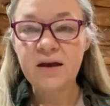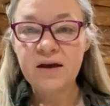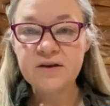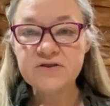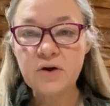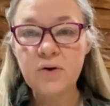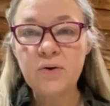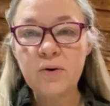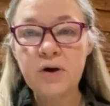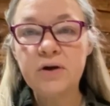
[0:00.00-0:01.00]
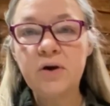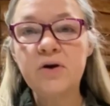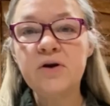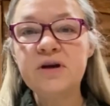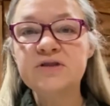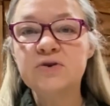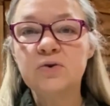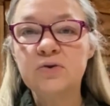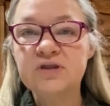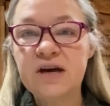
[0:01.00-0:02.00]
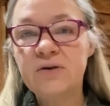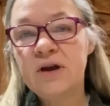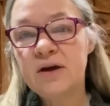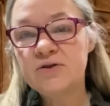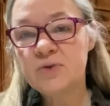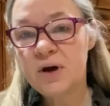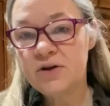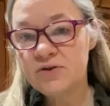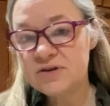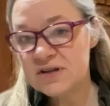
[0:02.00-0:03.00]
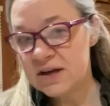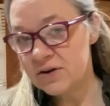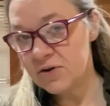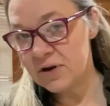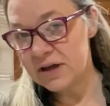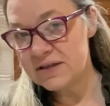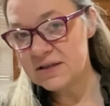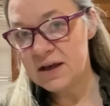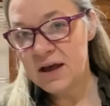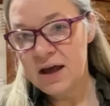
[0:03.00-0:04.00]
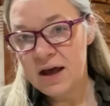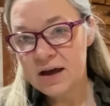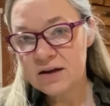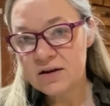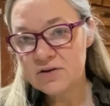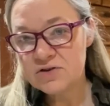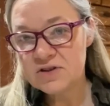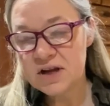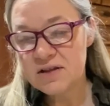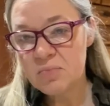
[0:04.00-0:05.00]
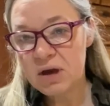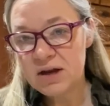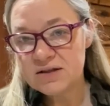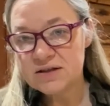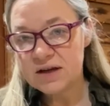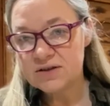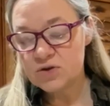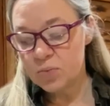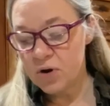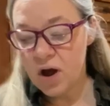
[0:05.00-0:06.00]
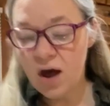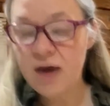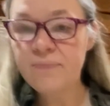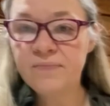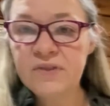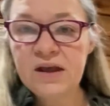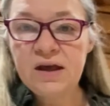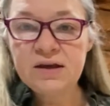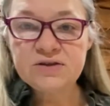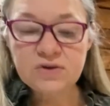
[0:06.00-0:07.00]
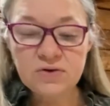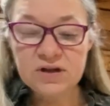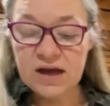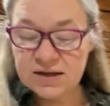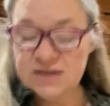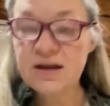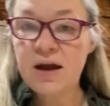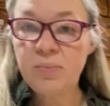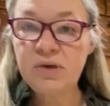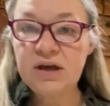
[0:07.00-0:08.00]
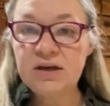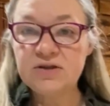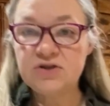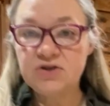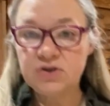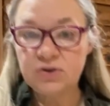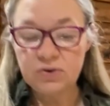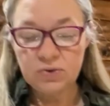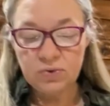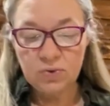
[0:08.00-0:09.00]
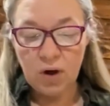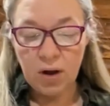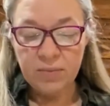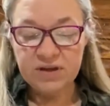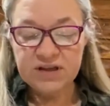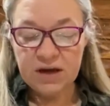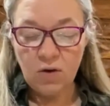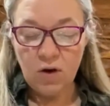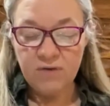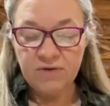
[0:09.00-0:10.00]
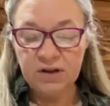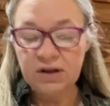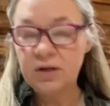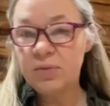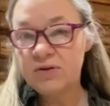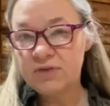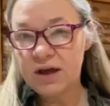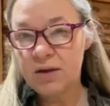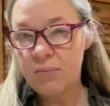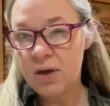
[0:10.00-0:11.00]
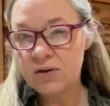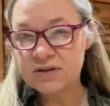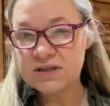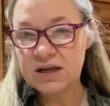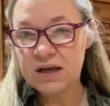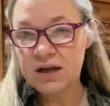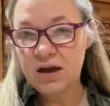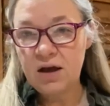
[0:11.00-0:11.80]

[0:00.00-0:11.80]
So our yogurt has cooled down now to 110 degrees. I can touch the side of the pan. It's not super hot. So the next step is to take off a little bit of like a milk skin,